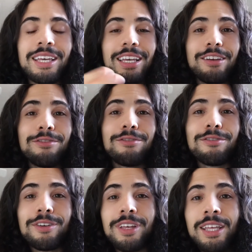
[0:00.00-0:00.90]

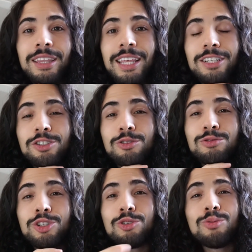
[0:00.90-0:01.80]
if that's you
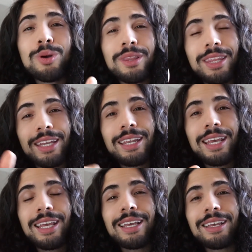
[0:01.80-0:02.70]
too, then
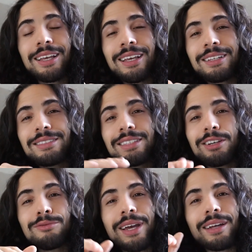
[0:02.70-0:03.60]
hey, stick
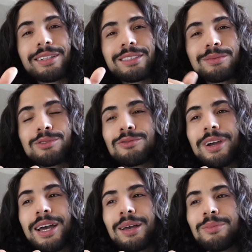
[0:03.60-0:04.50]
around and
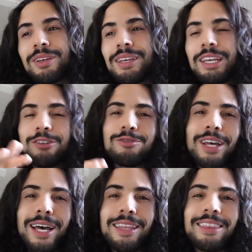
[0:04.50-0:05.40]
subscribe. If
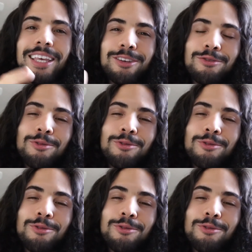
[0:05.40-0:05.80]
not, thank you for